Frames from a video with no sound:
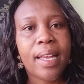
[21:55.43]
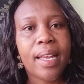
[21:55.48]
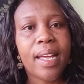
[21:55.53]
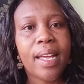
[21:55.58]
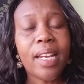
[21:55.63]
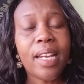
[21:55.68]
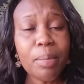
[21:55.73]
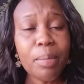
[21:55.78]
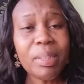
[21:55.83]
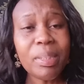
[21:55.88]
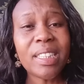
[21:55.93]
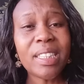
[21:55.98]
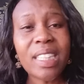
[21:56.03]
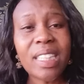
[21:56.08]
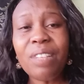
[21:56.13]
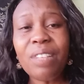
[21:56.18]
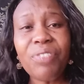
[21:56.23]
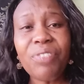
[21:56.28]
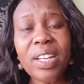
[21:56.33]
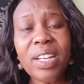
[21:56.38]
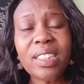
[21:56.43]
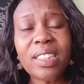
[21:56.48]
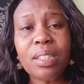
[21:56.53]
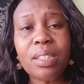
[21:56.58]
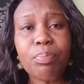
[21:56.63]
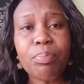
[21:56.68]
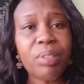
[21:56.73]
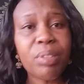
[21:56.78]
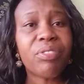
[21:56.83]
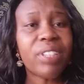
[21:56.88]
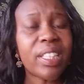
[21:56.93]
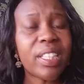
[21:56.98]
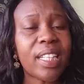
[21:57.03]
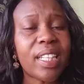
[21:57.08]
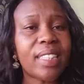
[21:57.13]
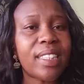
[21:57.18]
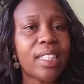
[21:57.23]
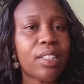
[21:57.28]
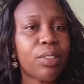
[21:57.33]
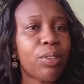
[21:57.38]
Let me, in fact, be very
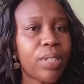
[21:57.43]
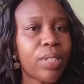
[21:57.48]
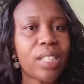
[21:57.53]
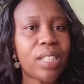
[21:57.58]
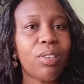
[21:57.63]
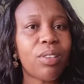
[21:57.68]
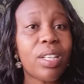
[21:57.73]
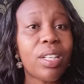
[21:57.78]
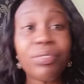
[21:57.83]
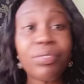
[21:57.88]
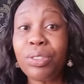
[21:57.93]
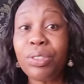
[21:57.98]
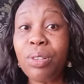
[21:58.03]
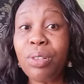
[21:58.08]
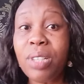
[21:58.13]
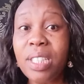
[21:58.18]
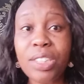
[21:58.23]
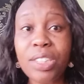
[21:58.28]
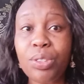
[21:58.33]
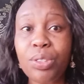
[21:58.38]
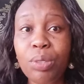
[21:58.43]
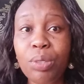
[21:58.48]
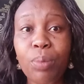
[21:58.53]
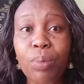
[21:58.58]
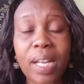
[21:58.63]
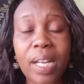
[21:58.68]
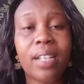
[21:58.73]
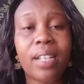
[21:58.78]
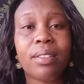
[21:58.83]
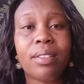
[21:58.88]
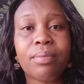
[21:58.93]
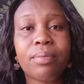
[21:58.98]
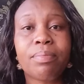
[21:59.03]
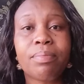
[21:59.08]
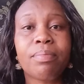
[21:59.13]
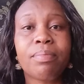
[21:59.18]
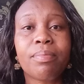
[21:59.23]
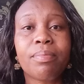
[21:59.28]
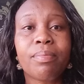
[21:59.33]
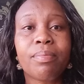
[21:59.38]
categorical. If you know history well,
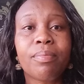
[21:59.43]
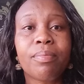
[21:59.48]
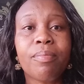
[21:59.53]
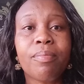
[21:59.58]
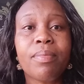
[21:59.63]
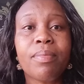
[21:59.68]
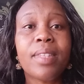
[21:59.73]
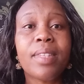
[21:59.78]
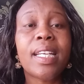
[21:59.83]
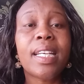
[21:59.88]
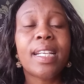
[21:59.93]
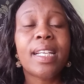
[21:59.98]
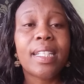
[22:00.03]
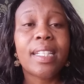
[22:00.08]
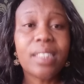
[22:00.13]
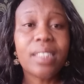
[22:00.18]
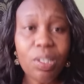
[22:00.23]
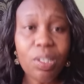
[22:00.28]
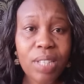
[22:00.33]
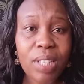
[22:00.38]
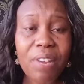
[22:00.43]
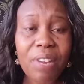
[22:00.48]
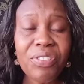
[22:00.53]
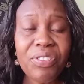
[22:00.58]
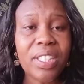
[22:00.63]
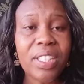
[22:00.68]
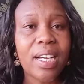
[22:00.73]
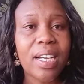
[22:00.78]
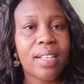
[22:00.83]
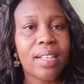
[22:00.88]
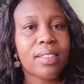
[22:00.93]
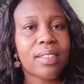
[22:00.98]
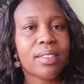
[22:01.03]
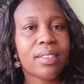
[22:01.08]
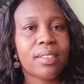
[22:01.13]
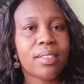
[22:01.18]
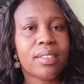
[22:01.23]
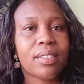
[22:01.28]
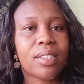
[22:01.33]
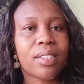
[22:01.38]
South Africa
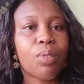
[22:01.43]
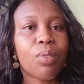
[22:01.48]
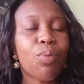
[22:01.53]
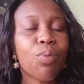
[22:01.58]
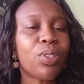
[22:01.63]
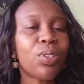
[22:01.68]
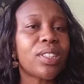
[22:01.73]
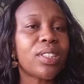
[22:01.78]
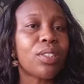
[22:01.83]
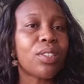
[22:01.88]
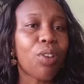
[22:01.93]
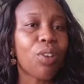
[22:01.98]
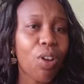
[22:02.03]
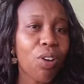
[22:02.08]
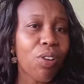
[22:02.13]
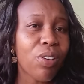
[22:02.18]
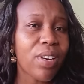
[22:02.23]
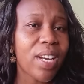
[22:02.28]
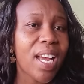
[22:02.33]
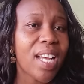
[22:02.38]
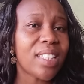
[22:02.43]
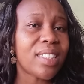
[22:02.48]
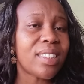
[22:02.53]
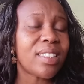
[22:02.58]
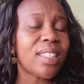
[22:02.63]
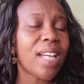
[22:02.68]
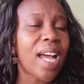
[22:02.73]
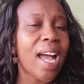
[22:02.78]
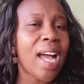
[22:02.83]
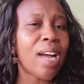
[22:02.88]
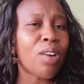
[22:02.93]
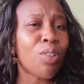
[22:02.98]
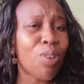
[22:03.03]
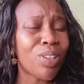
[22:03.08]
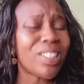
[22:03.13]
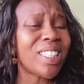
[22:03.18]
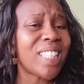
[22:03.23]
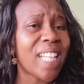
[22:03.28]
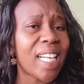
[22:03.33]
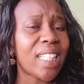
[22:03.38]
was colonized,
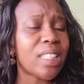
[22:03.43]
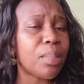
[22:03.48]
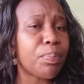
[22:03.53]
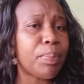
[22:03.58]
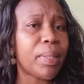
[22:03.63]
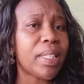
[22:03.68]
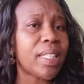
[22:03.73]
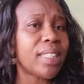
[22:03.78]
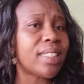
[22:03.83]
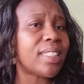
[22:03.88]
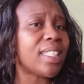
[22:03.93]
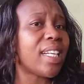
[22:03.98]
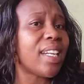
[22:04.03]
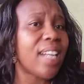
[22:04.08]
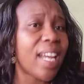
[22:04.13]
got their independence in